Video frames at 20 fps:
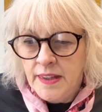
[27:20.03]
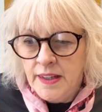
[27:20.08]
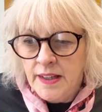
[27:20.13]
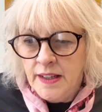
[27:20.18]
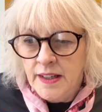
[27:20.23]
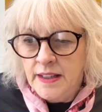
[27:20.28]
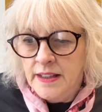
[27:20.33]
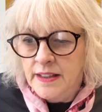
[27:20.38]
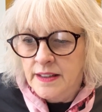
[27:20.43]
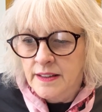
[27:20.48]

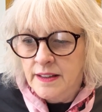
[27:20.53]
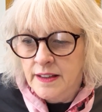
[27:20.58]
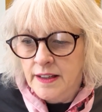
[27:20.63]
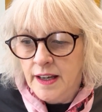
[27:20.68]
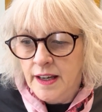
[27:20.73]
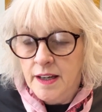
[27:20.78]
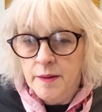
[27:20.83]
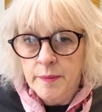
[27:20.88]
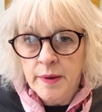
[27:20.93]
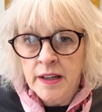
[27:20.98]
he
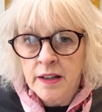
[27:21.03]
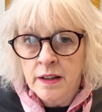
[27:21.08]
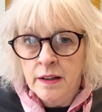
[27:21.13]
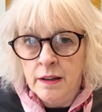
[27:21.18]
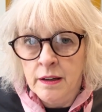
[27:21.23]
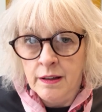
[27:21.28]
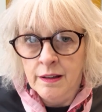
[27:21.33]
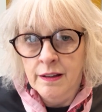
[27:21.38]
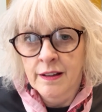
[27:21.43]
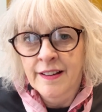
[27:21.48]
came in.
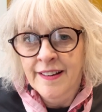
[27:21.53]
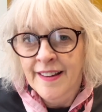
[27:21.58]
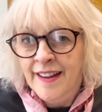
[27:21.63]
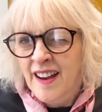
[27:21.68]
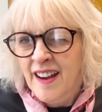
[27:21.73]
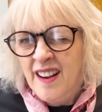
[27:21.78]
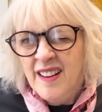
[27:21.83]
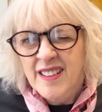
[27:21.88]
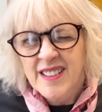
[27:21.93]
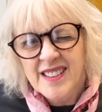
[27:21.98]

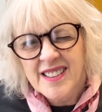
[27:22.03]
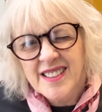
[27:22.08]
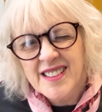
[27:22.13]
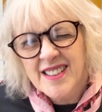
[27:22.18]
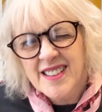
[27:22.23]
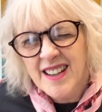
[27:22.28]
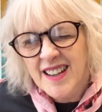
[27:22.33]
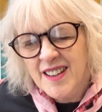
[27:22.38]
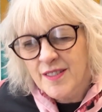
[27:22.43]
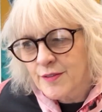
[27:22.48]
It's a
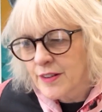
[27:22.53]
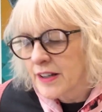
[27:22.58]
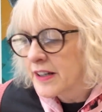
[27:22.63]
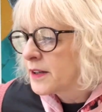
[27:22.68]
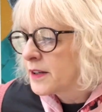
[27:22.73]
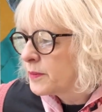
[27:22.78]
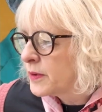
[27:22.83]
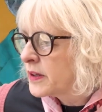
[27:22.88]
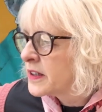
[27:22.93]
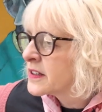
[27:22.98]
shame really,
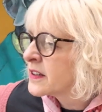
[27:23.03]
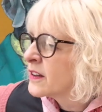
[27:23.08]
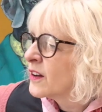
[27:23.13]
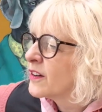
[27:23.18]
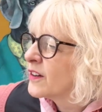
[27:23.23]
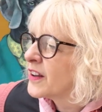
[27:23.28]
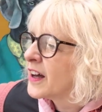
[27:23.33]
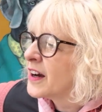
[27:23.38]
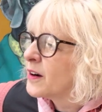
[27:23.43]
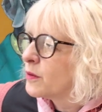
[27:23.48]
but it's
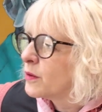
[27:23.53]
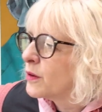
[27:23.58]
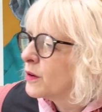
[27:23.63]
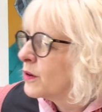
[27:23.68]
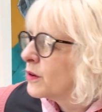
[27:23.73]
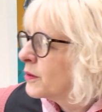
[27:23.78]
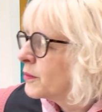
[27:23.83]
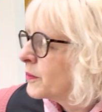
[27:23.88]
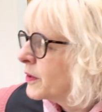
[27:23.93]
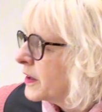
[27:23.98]
not that
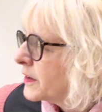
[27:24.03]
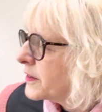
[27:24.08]
warm.